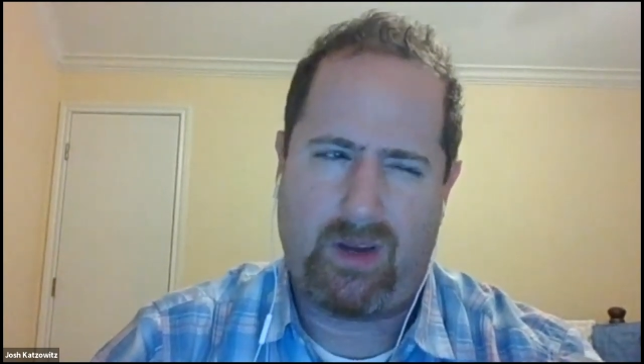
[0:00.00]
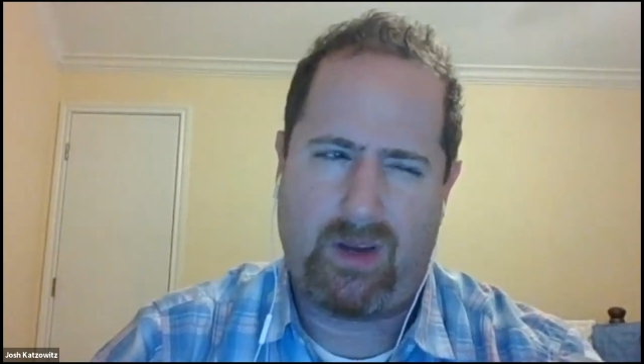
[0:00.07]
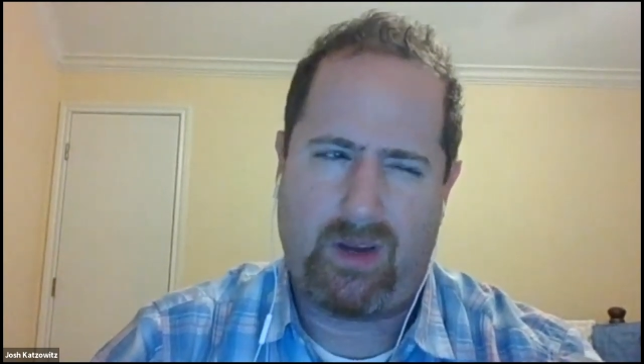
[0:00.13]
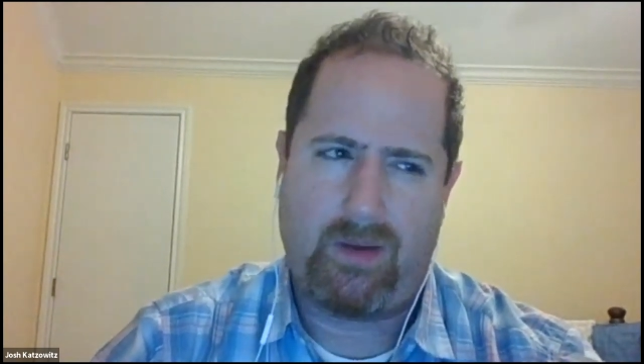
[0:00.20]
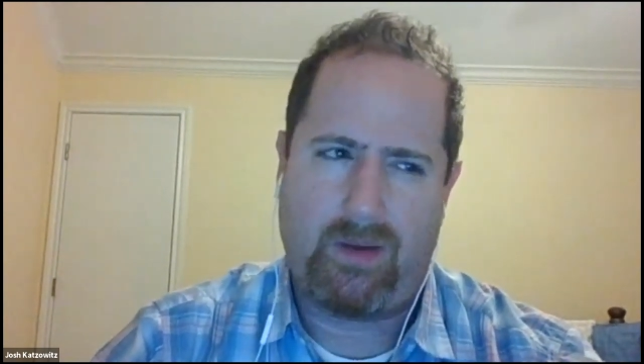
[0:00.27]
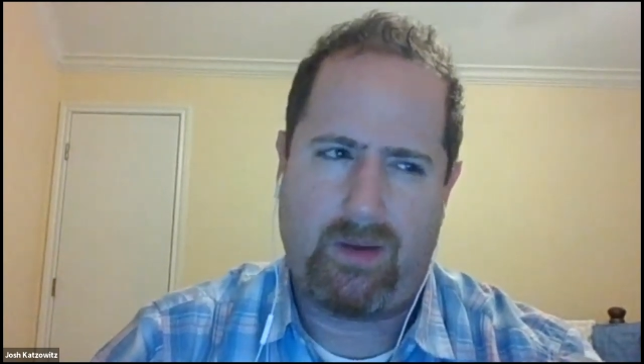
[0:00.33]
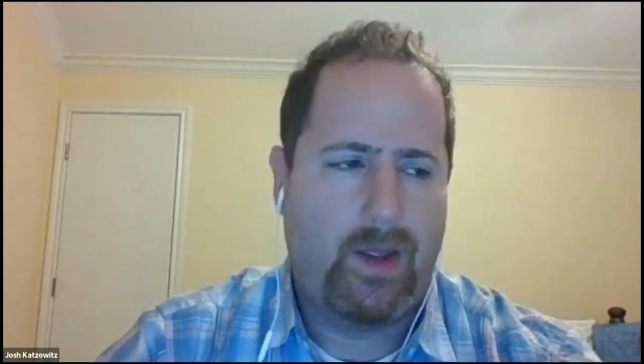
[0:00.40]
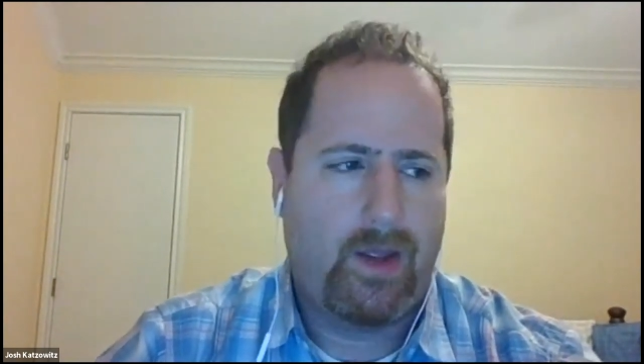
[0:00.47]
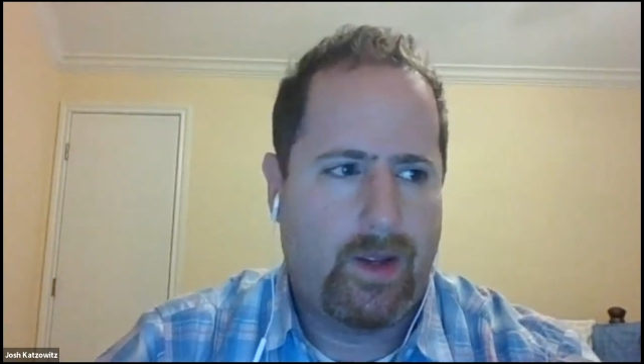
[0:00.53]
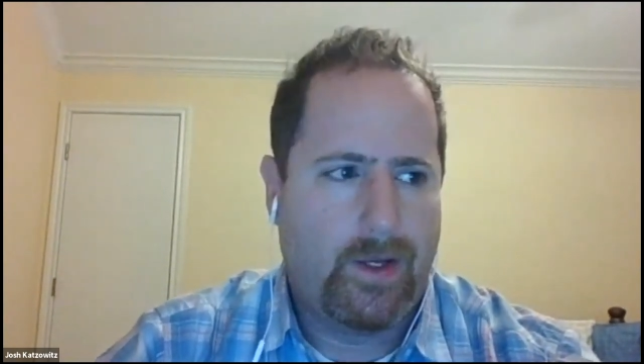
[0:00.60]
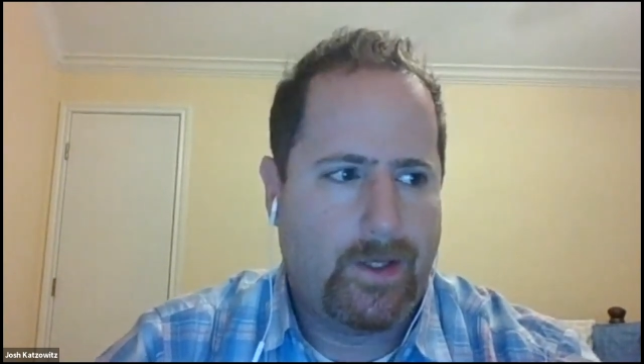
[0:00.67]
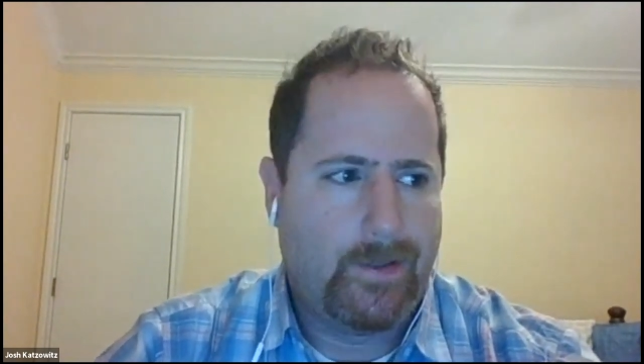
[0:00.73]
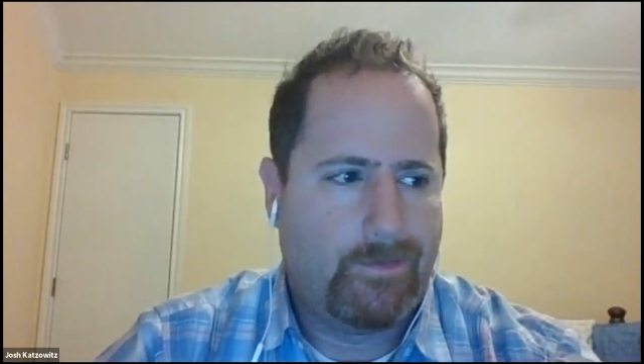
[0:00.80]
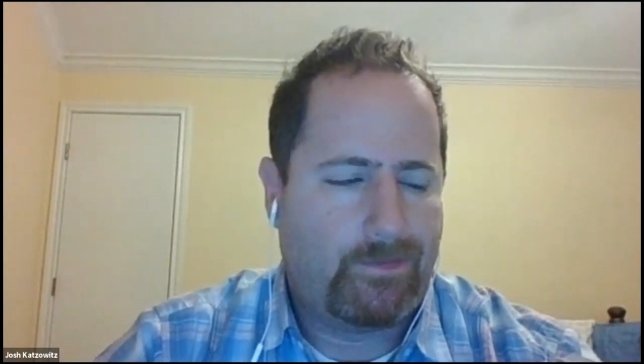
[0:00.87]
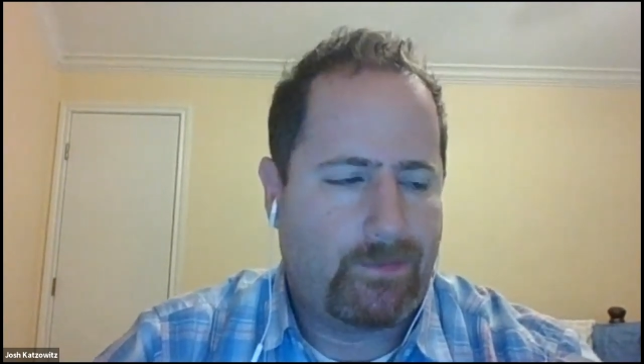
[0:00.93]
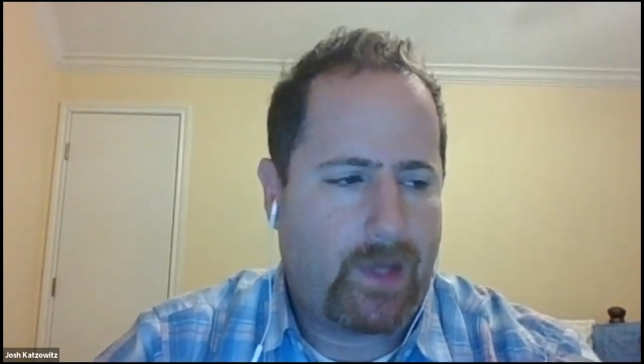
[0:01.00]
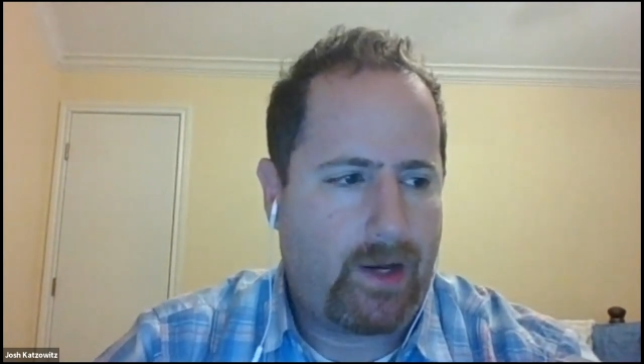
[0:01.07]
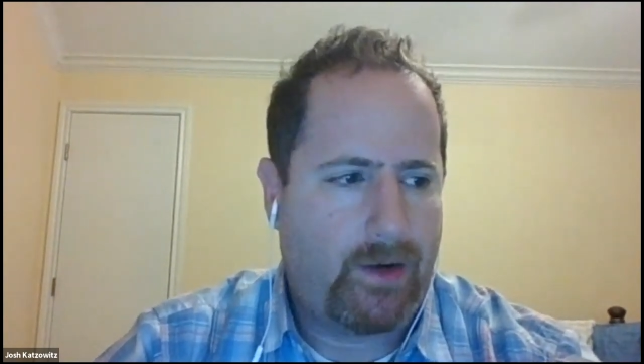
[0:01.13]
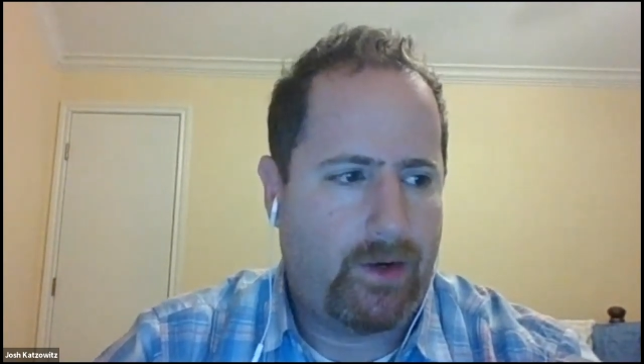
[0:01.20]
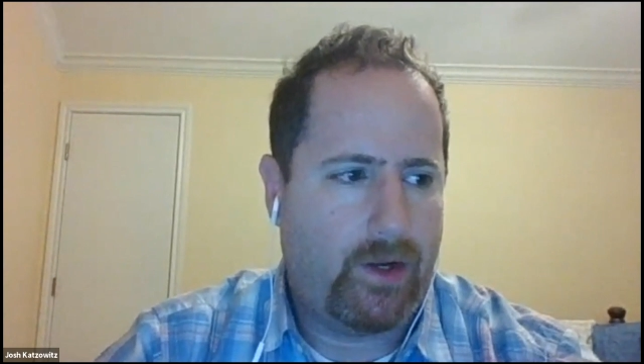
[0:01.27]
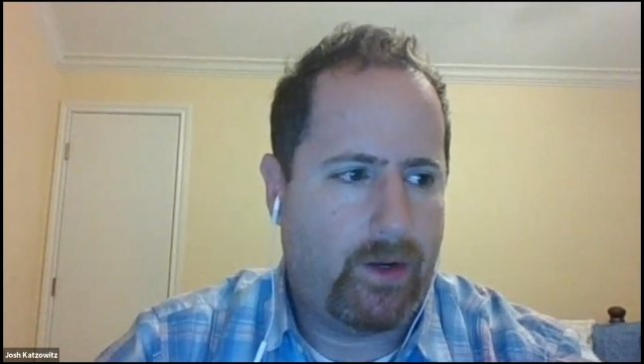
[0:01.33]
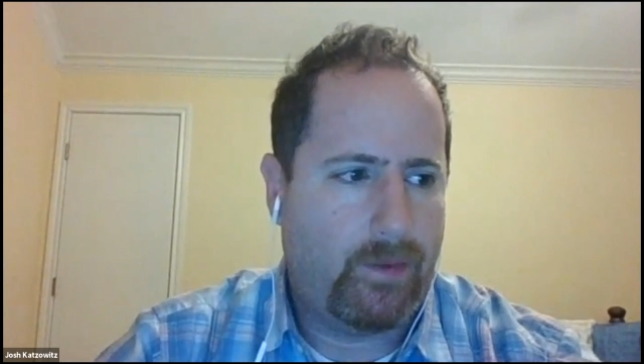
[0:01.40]
So
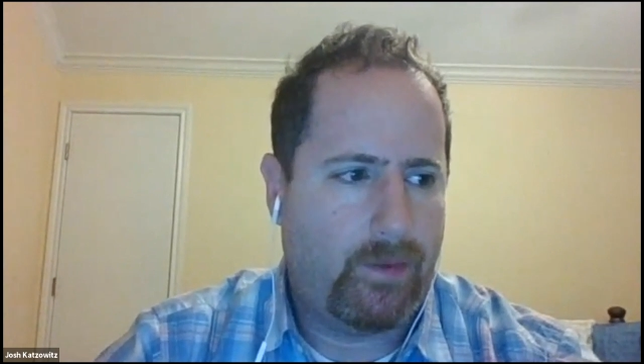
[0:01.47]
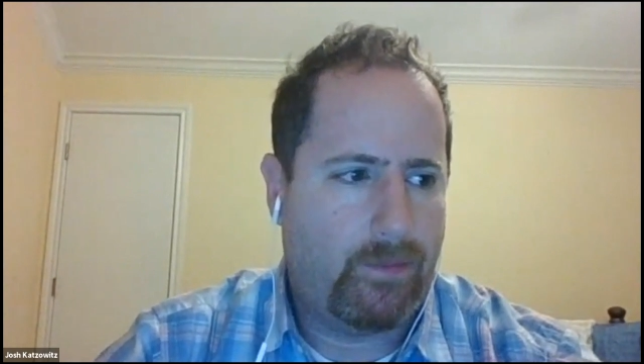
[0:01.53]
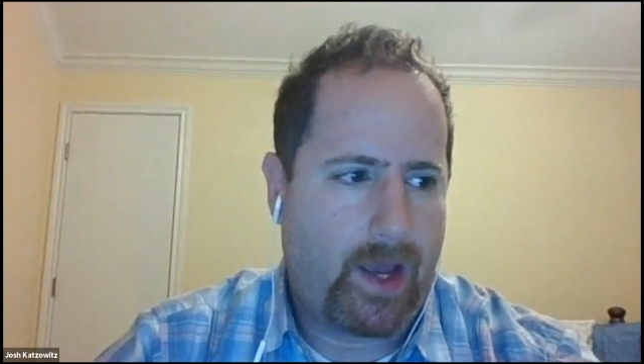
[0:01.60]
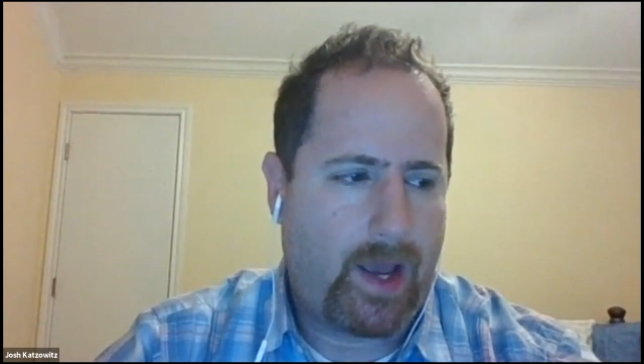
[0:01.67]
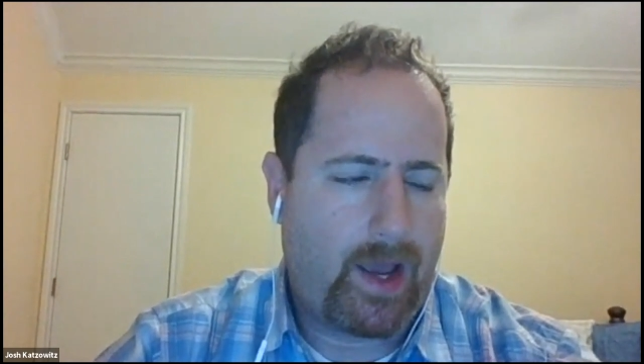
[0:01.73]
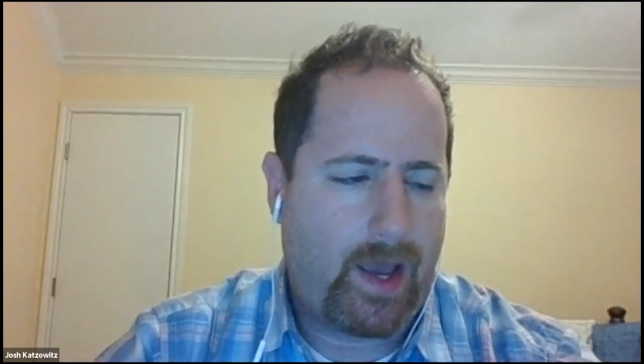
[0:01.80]
I don't know.